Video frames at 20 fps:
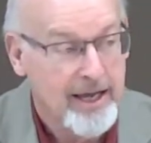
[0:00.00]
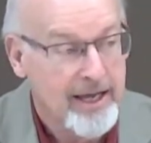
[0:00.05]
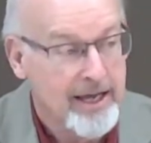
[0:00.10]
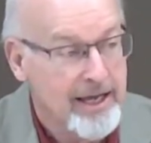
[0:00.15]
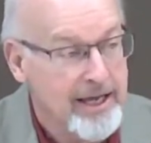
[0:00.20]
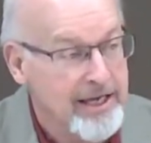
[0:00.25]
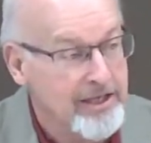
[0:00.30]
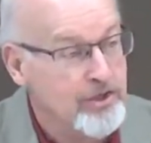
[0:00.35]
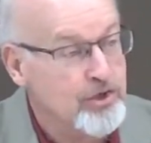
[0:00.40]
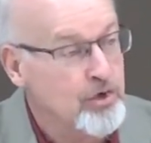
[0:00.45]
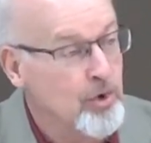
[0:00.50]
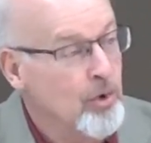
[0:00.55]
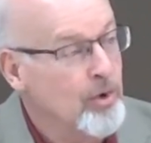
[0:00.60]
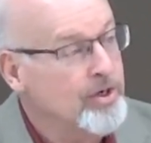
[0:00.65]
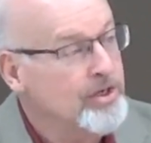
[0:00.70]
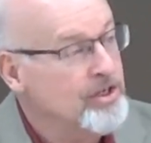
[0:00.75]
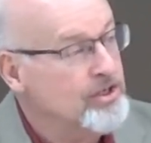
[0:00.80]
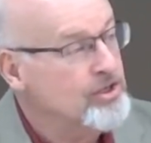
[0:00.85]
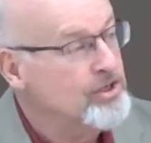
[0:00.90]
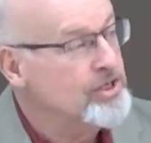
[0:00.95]
he's going
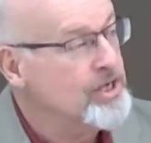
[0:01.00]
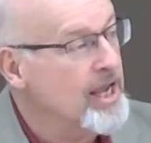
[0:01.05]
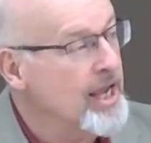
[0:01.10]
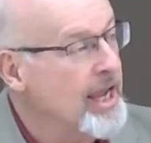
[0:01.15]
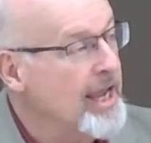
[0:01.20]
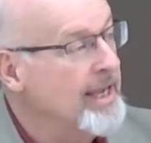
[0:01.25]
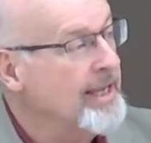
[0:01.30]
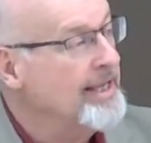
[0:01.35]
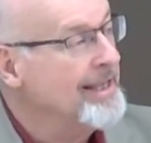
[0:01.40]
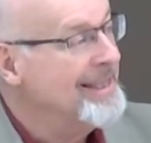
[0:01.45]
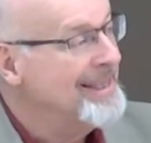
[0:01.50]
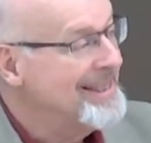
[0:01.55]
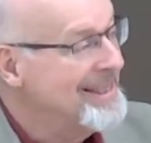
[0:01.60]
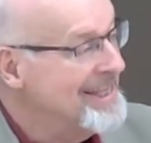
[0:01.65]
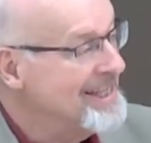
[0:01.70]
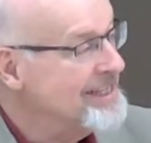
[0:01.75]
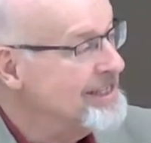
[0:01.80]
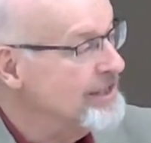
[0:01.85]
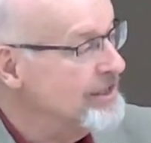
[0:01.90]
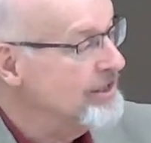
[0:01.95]
to say,
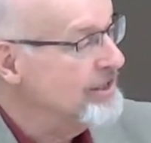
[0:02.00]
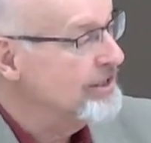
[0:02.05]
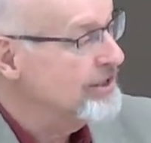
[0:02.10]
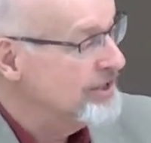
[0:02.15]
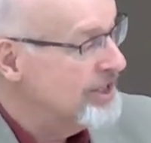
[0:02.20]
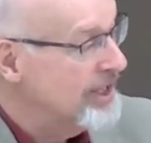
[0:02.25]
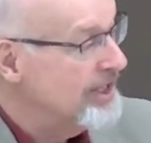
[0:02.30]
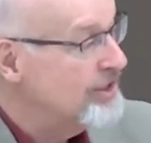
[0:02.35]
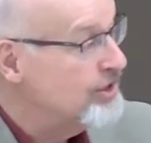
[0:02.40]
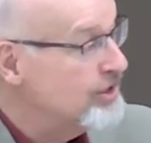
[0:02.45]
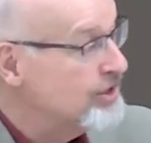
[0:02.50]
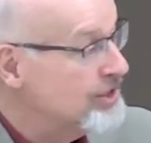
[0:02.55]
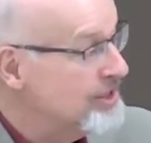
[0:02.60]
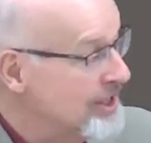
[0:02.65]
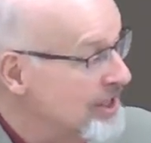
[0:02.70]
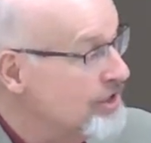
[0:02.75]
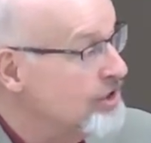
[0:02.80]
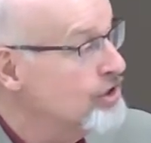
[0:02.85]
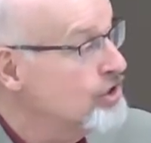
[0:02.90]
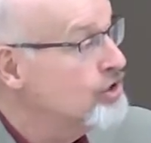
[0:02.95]
this teach us,
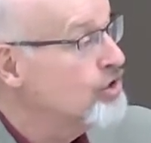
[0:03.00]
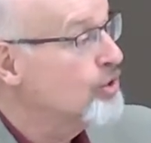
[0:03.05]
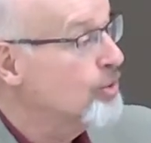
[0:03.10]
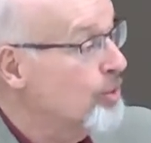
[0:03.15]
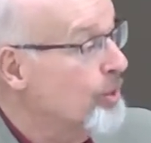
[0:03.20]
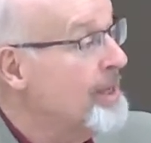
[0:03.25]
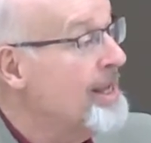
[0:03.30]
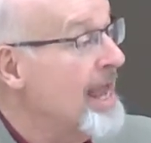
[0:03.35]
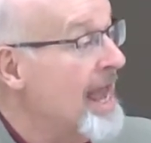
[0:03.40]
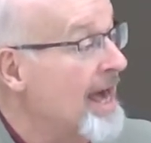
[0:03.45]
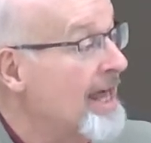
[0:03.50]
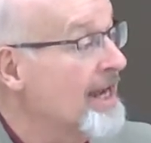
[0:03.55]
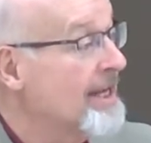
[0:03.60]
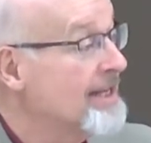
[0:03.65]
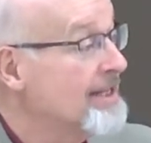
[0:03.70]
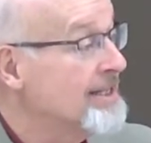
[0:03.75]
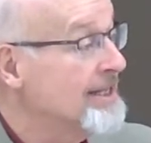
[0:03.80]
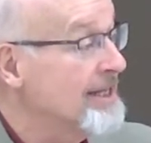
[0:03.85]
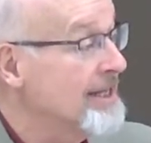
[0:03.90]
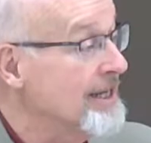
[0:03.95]
this is the
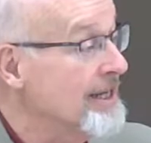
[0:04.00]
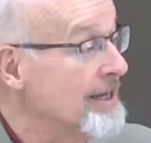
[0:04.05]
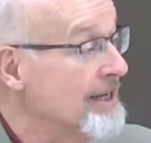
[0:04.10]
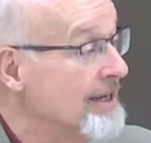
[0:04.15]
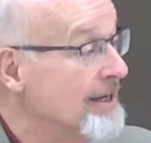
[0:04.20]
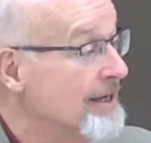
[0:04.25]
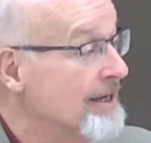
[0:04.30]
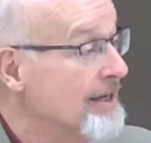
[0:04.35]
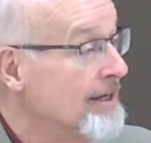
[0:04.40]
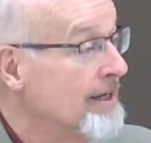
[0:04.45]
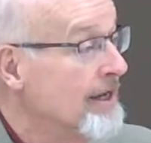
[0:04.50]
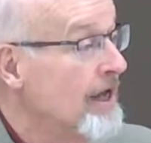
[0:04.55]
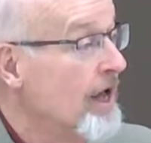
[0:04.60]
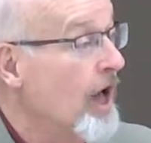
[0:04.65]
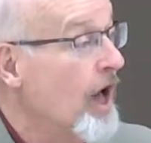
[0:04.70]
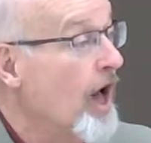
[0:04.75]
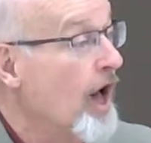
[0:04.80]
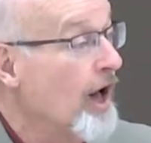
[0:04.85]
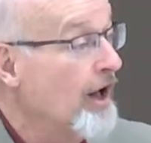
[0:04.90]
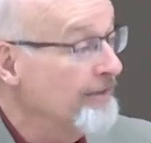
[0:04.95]
reality
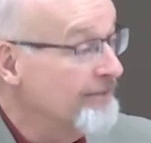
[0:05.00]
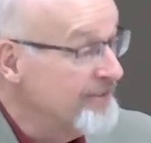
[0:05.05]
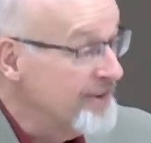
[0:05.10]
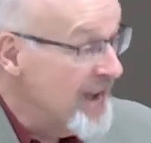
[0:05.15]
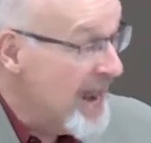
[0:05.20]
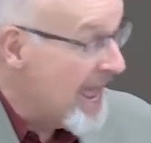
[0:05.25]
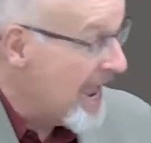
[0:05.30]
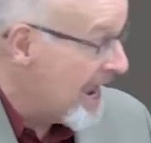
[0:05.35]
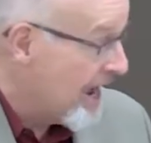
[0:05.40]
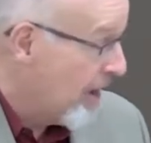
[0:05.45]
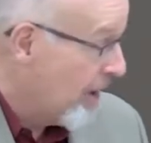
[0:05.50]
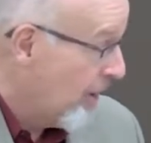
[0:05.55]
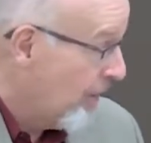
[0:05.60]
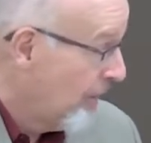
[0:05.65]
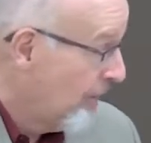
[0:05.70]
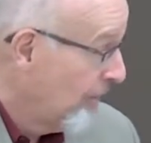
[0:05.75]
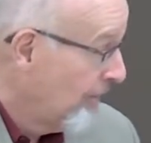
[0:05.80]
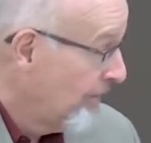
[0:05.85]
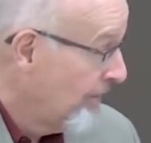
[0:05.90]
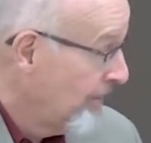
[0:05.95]
of now.
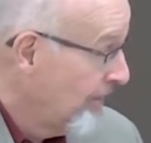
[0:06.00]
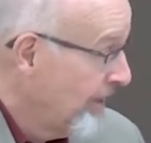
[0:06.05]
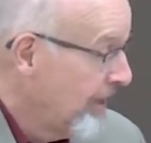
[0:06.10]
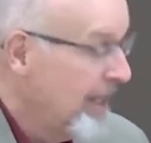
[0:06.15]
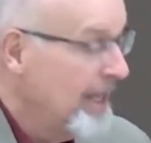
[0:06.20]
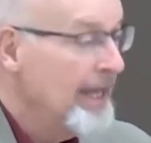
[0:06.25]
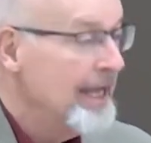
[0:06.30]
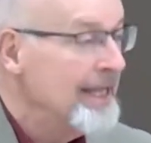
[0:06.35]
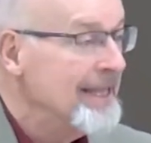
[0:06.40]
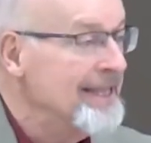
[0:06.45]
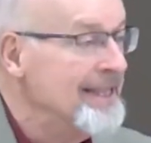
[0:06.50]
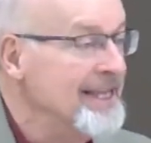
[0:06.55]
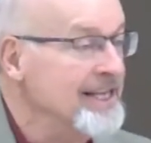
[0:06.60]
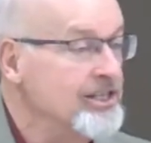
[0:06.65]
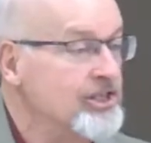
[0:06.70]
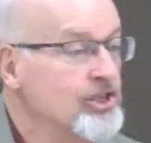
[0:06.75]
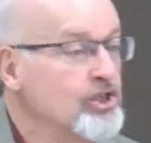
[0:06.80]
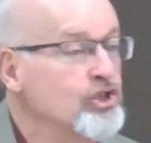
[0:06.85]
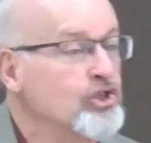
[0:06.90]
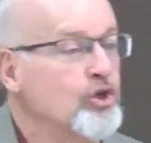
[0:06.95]

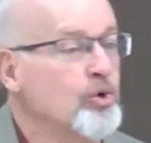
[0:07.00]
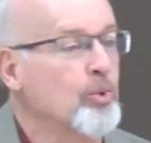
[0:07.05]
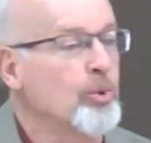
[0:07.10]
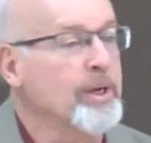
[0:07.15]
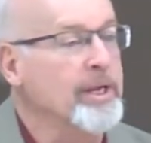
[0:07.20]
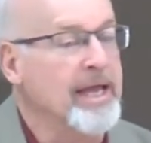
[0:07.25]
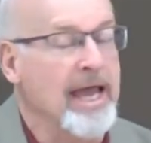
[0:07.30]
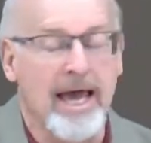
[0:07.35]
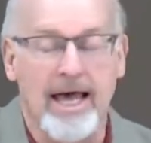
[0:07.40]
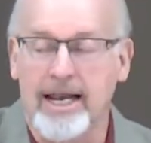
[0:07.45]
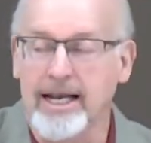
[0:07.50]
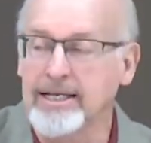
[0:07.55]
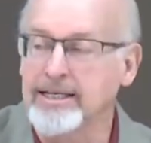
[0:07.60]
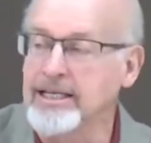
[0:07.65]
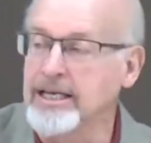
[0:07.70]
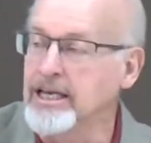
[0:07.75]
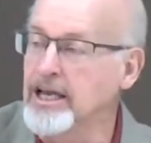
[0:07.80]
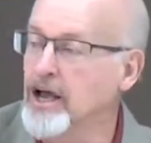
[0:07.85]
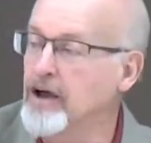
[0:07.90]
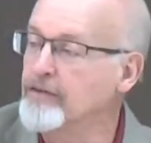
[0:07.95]
This is the
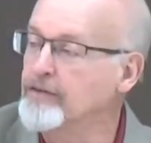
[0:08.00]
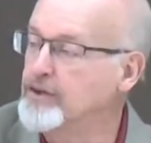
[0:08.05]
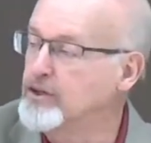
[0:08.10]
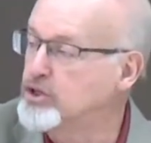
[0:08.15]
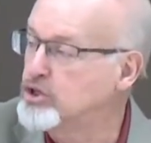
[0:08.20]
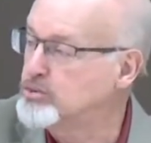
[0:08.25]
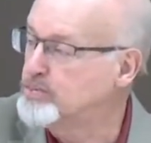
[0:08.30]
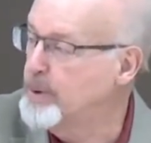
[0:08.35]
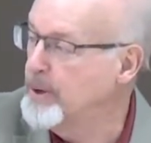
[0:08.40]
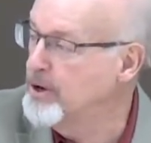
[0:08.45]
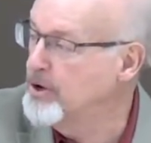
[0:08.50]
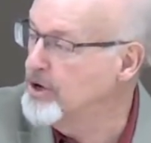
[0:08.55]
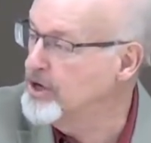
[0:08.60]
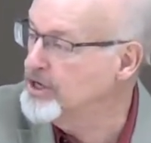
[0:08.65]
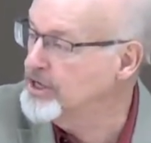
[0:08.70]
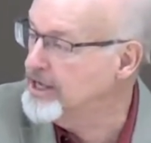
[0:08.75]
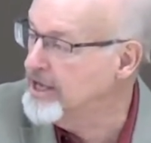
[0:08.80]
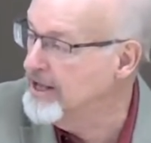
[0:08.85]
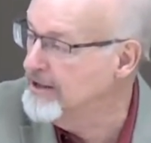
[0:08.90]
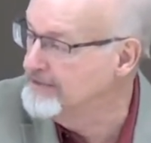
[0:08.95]
reality of the Spirit
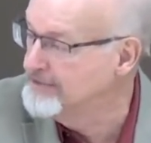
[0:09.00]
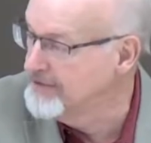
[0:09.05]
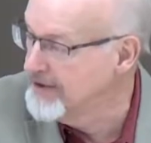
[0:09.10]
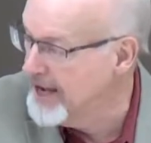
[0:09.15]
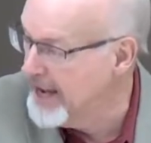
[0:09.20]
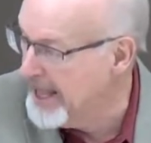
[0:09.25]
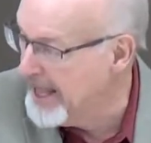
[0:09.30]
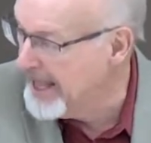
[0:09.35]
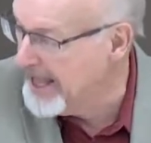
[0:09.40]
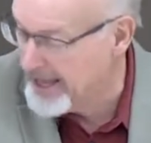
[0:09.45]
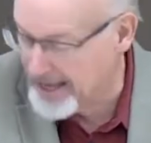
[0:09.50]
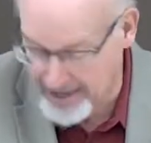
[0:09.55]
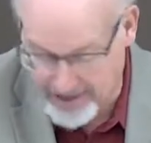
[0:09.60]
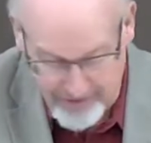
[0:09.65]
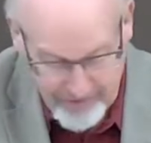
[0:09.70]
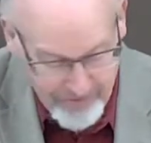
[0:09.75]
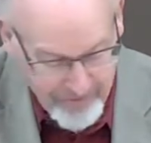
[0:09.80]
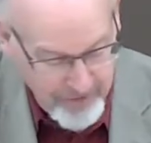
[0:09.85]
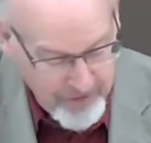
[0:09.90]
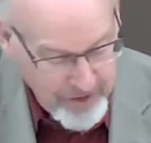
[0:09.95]
of life.
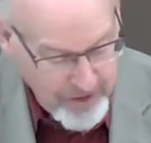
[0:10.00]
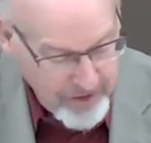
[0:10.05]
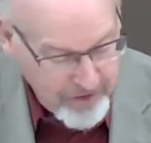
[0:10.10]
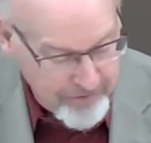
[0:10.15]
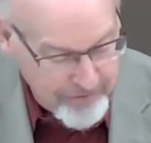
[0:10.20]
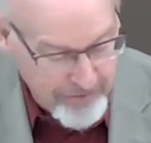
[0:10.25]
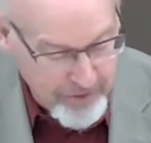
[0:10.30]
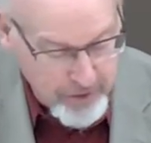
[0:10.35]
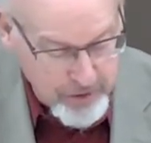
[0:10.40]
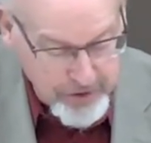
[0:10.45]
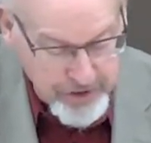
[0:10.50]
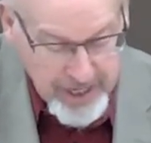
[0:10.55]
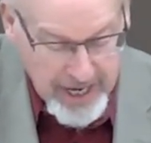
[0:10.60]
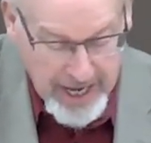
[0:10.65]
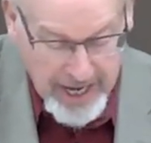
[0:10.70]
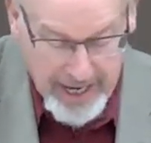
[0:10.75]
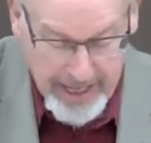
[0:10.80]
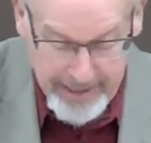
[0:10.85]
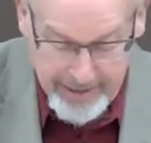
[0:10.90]
Verse 9.